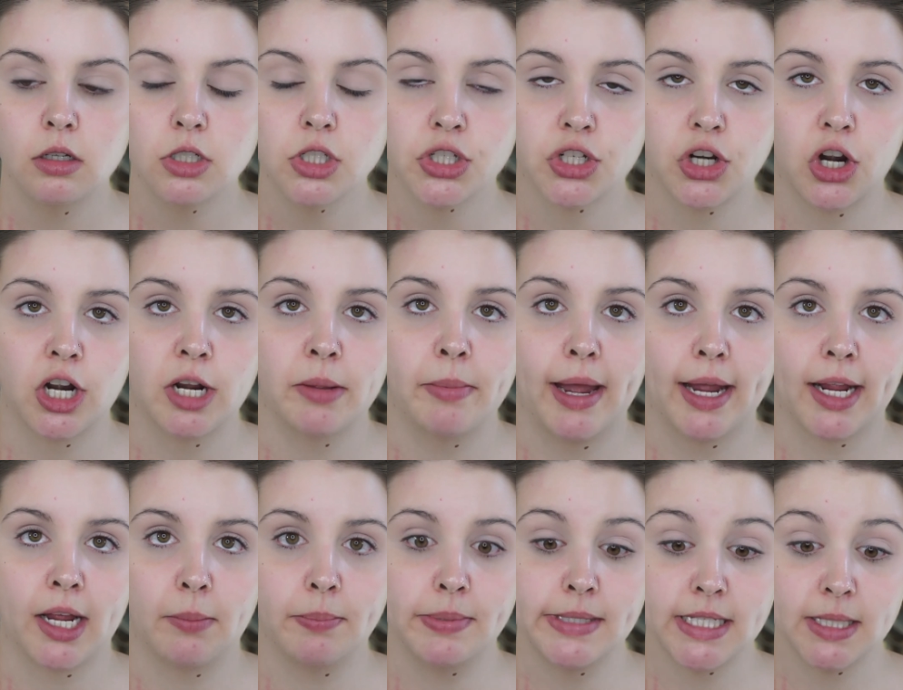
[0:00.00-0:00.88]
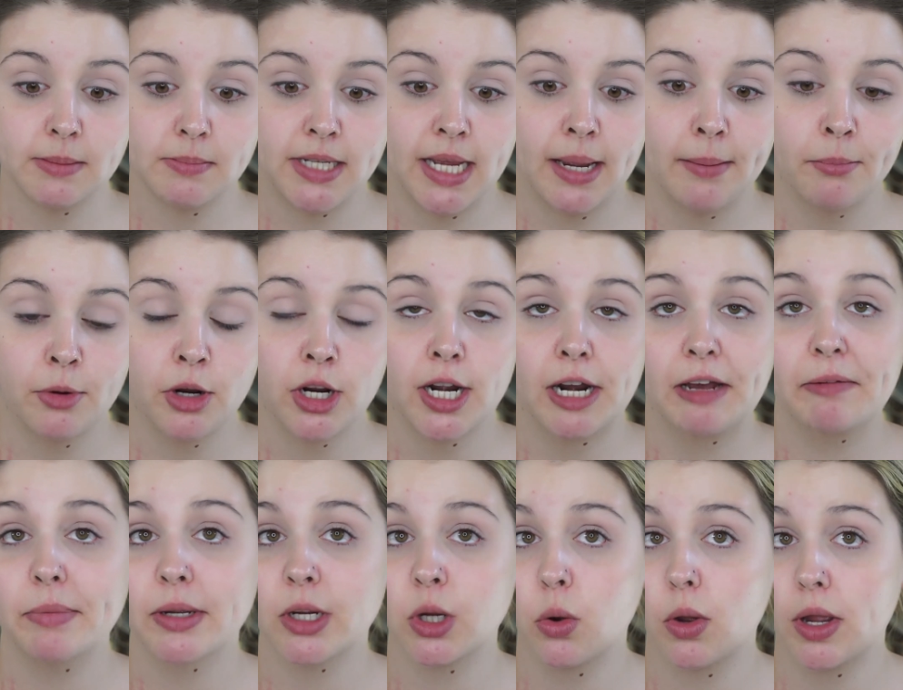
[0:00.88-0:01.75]
started back up in September, and
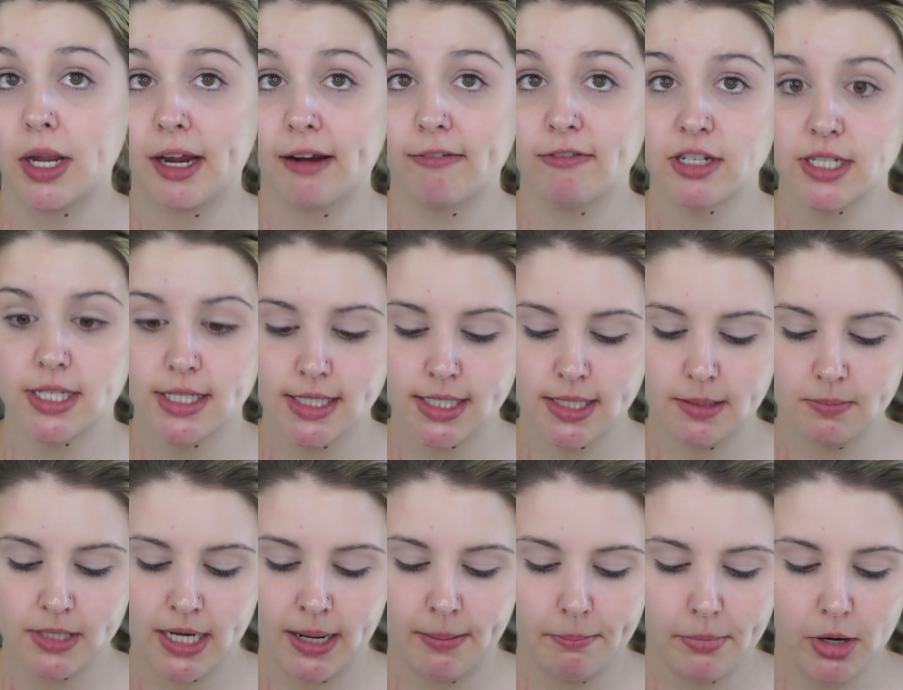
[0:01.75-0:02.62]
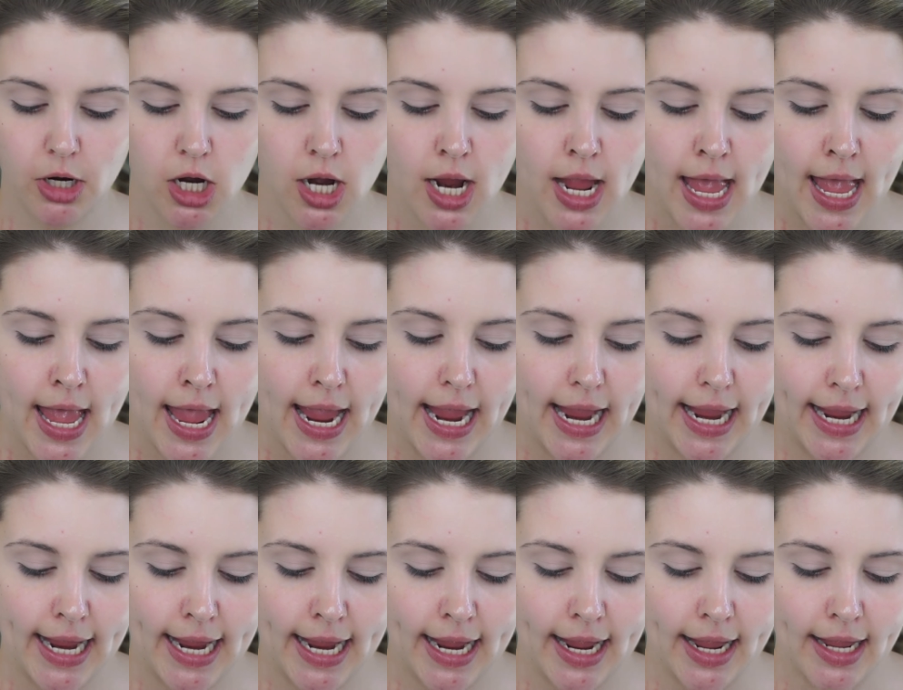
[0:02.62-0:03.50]
I've been going ever since September.
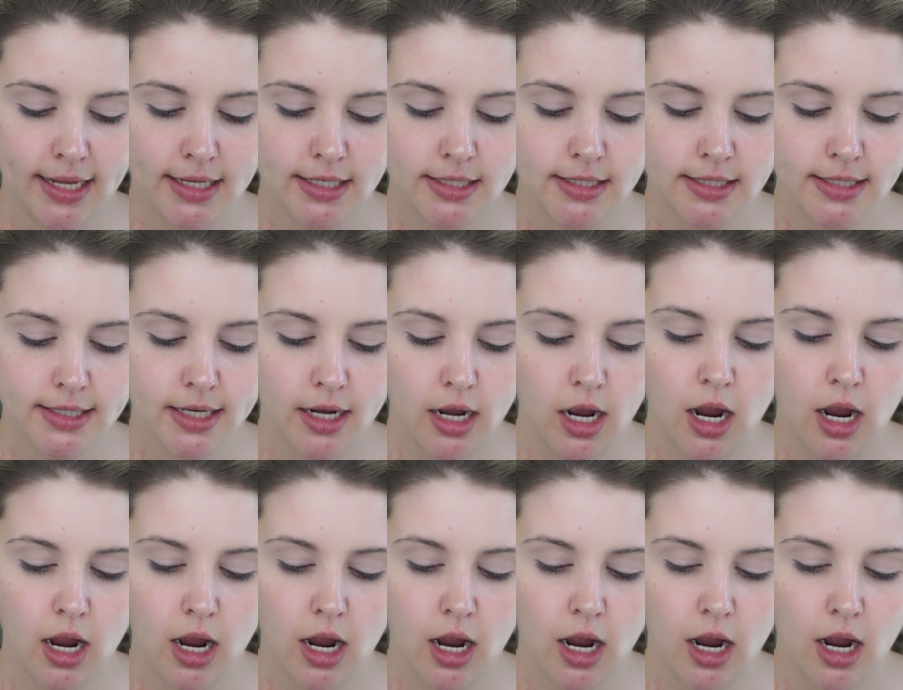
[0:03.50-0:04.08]
And